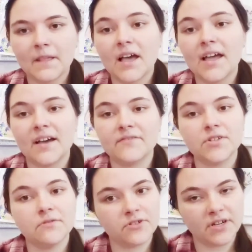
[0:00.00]
have
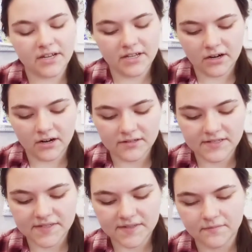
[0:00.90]
280
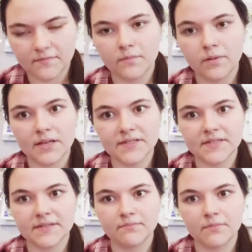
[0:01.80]
yards
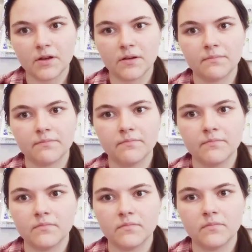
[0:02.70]
plus
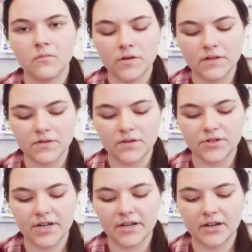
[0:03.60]
more than
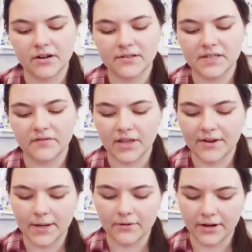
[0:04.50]
280 yards of
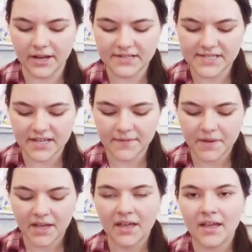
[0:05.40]
lightweight organza,
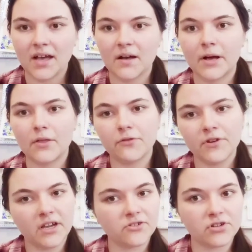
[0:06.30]
about
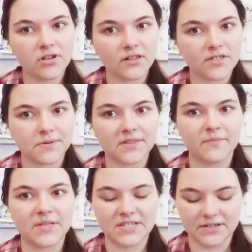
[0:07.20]
$300 worth
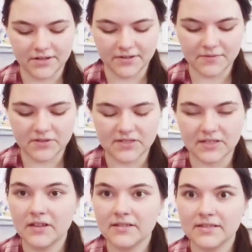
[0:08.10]
of materials, which is
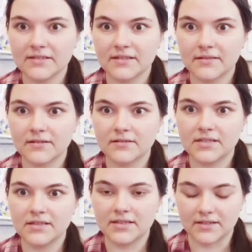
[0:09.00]
a lot less than
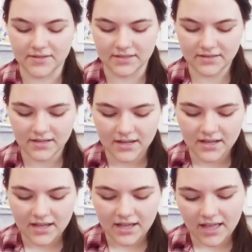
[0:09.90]
$13,000,
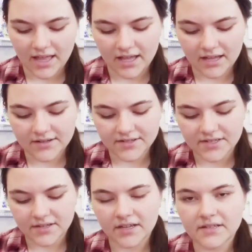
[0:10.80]

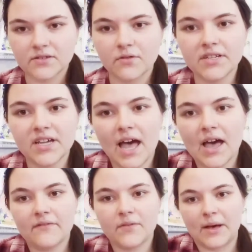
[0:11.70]
and it's going to
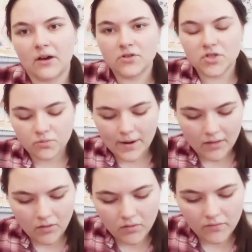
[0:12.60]
have about
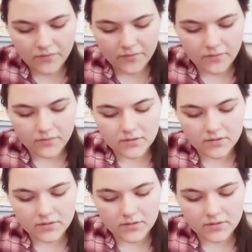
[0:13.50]
12